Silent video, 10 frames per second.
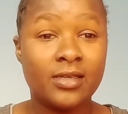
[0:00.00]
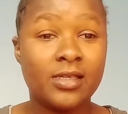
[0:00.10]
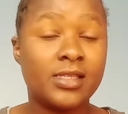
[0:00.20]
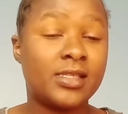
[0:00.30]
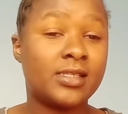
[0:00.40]

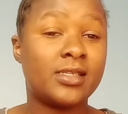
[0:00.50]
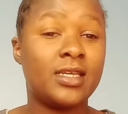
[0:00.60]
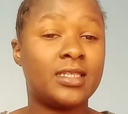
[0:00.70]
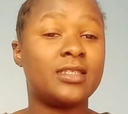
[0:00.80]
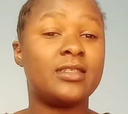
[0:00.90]

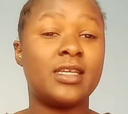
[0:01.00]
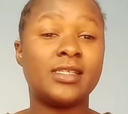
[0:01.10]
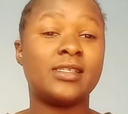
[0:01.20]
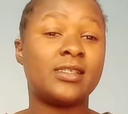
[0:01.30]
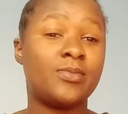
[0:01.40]
It needs
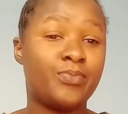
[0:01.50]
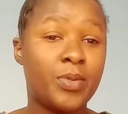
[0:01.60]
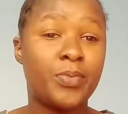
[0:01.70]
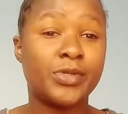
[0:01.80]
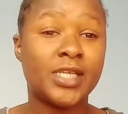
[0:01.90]

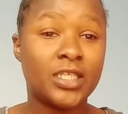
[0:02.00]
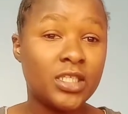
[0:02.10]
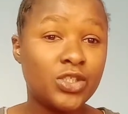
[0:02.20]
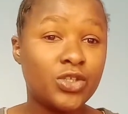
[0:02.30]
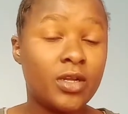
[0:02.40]
people's
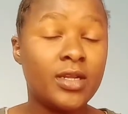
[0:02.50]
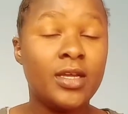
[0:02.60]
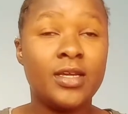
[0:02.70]
attention,